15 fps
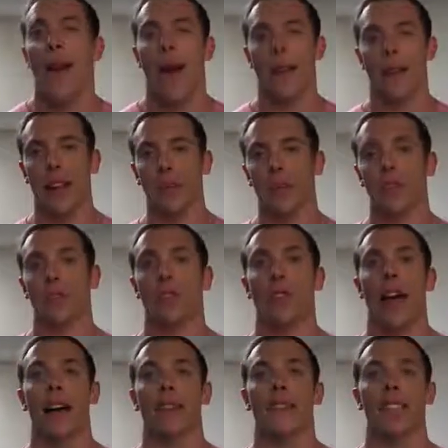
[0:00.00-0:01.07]
I've been able to
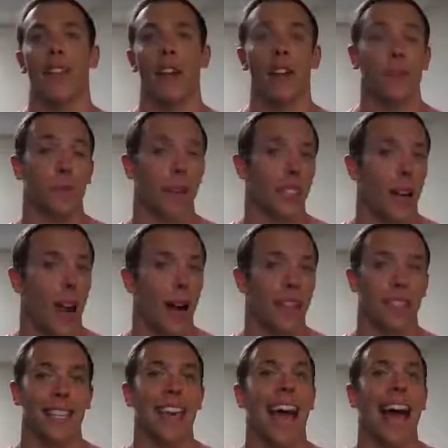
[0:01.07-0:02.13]
try out scenarios because
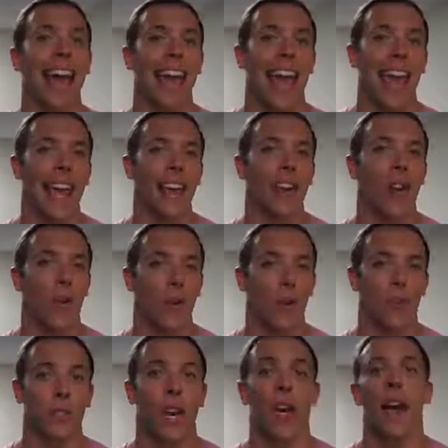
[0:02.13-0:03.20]
honestly, I hate
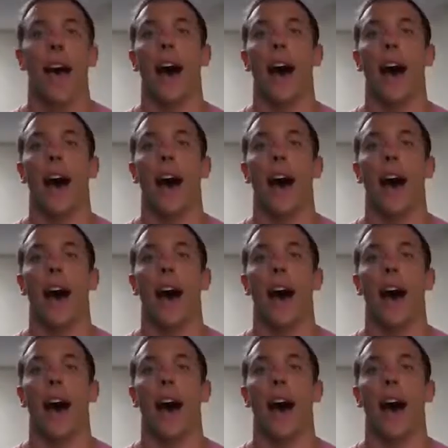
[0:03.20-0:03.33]
cold.